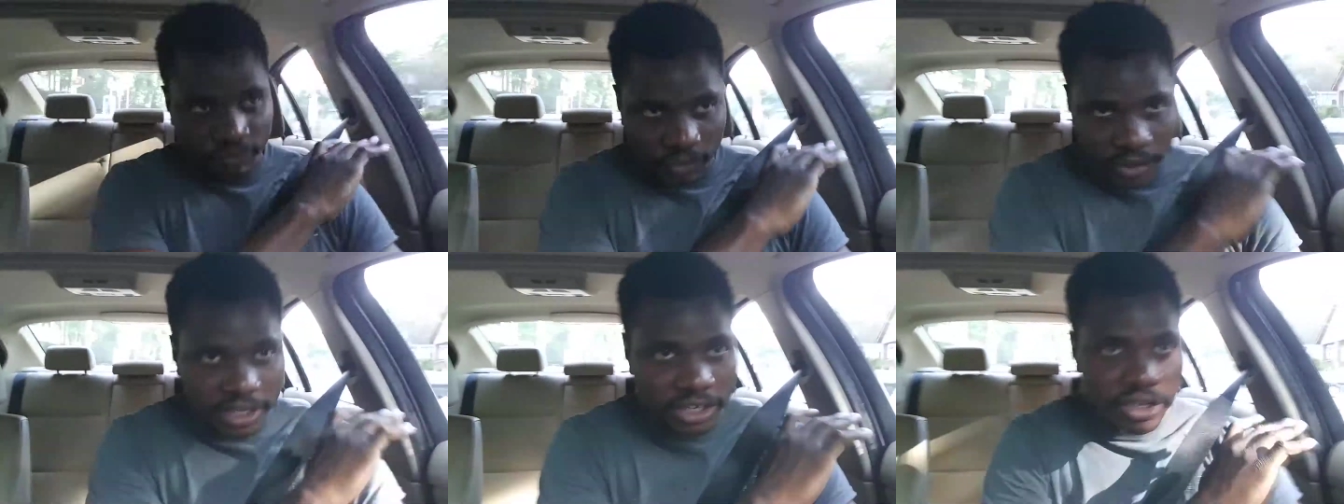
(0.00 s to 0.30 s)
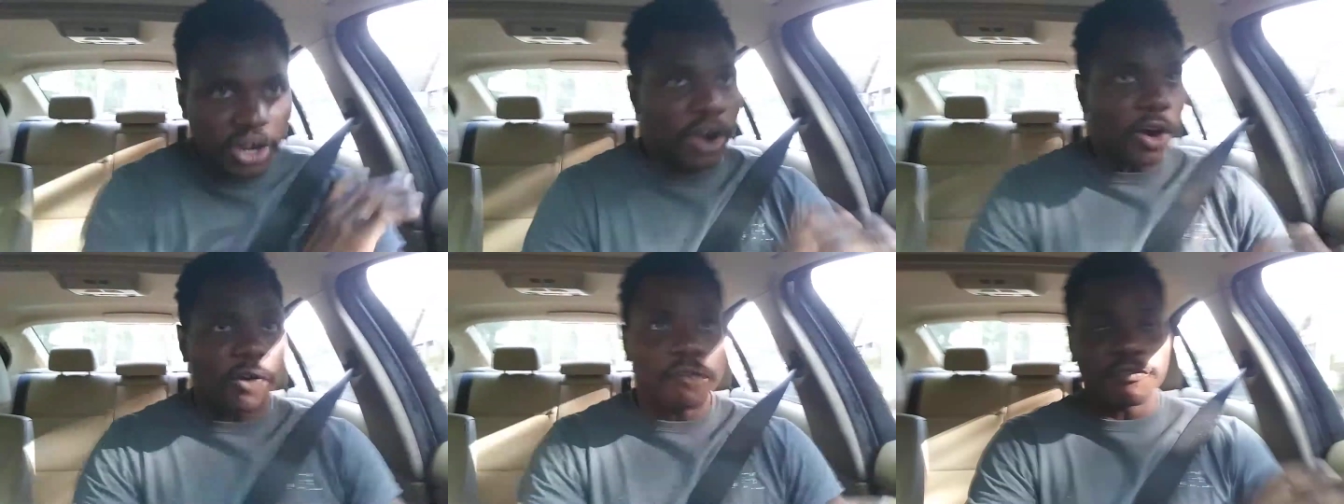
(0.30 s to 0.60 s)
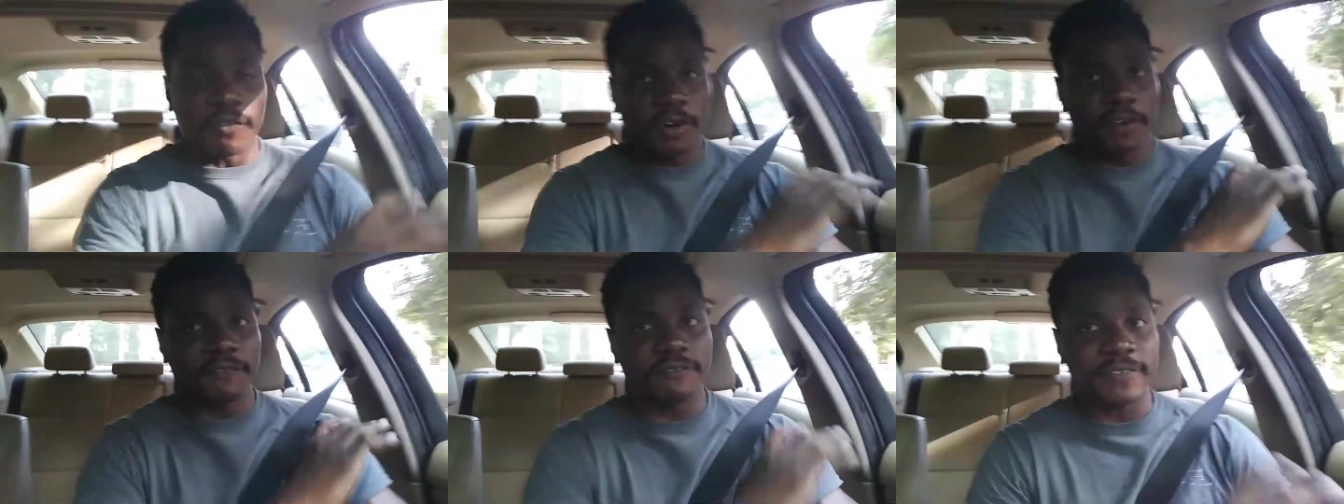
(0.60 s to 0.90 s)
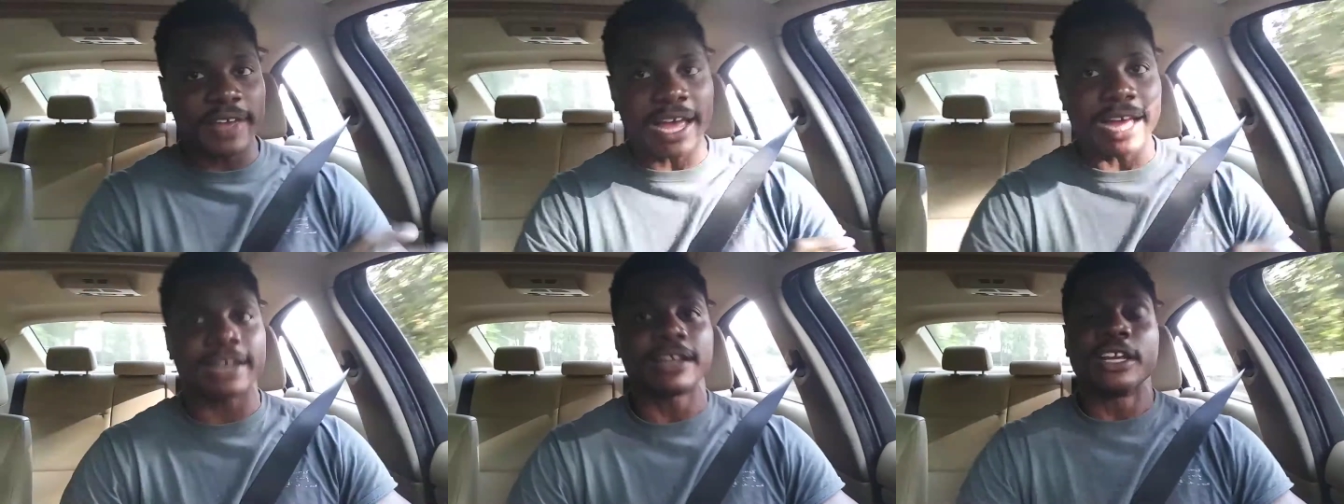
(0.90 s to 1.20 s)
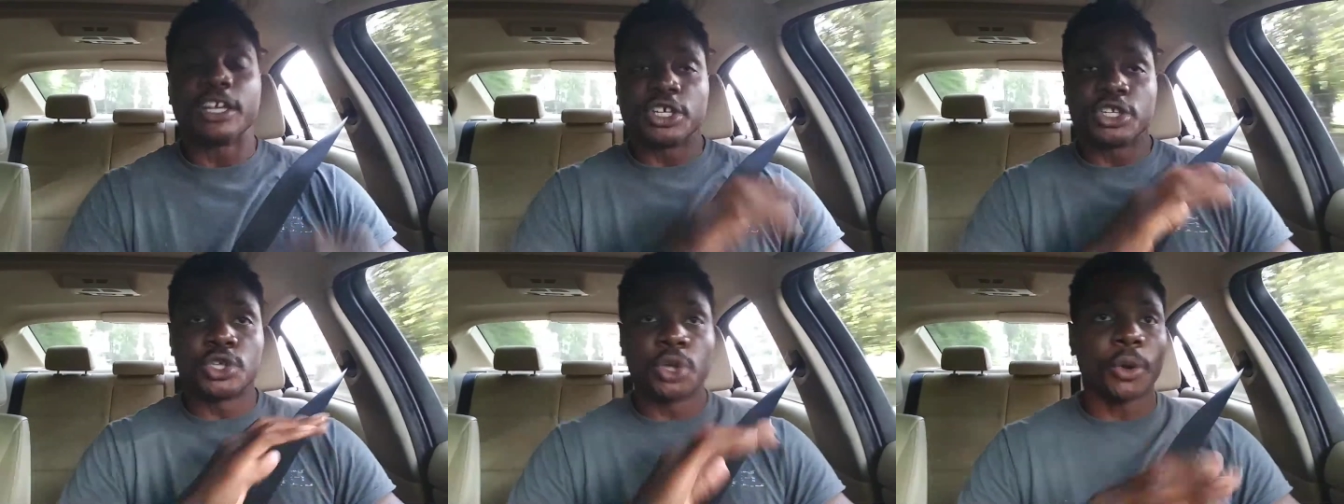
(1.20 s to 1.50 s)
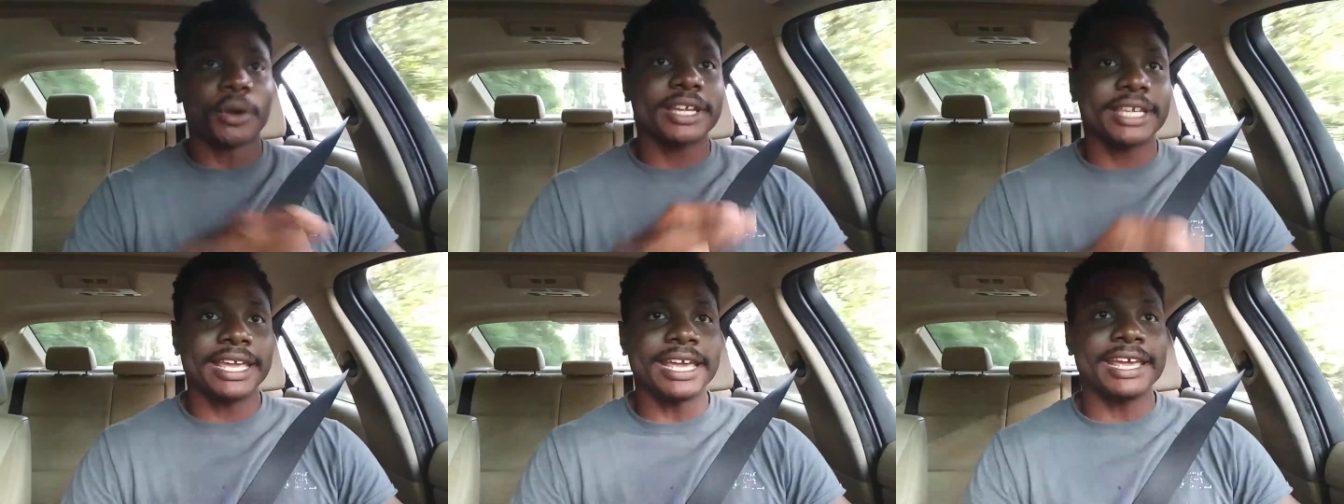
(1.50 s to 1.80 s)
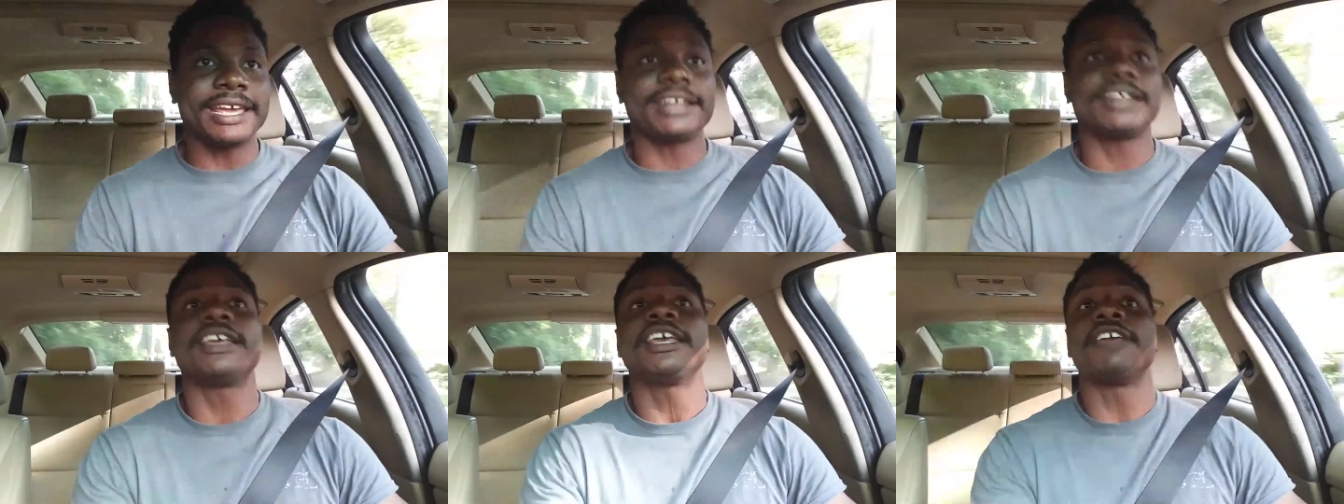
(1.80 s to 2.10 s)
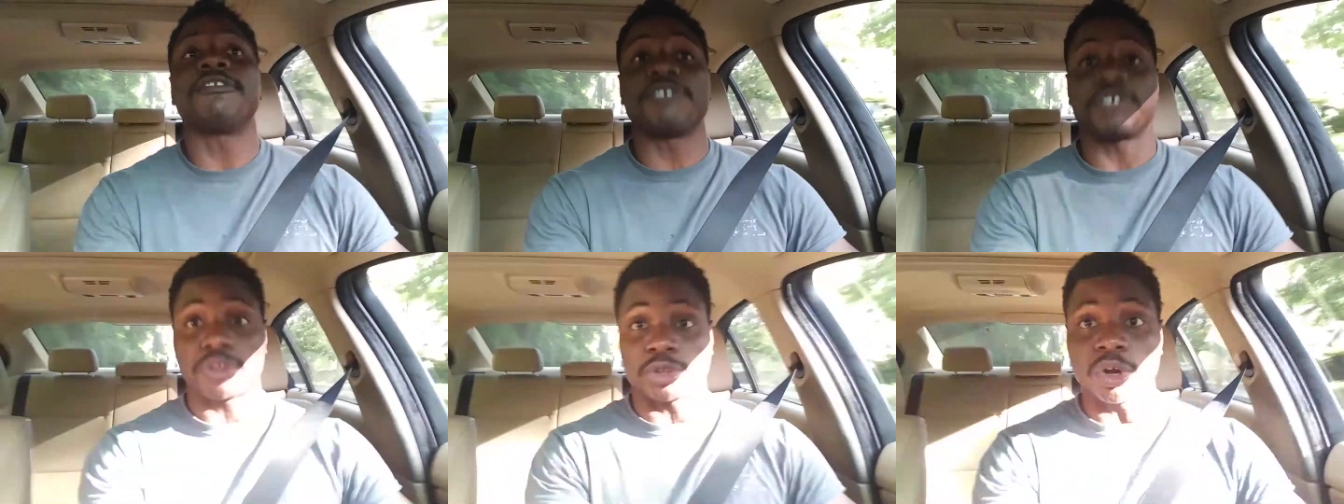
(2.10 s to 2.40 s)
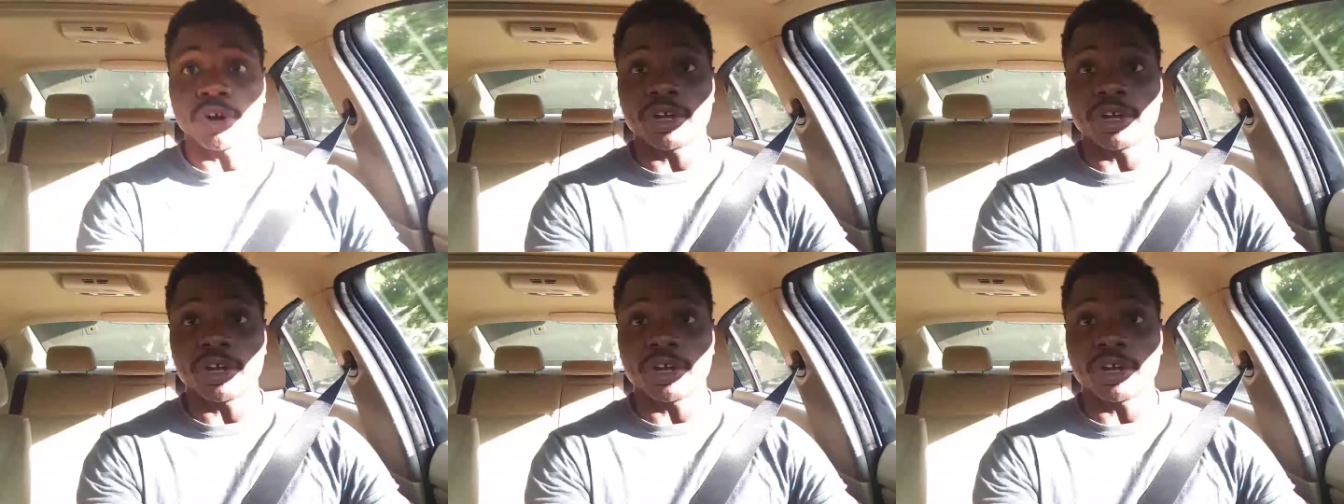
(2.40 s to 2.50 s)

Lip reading: we know for a fact your kid, if you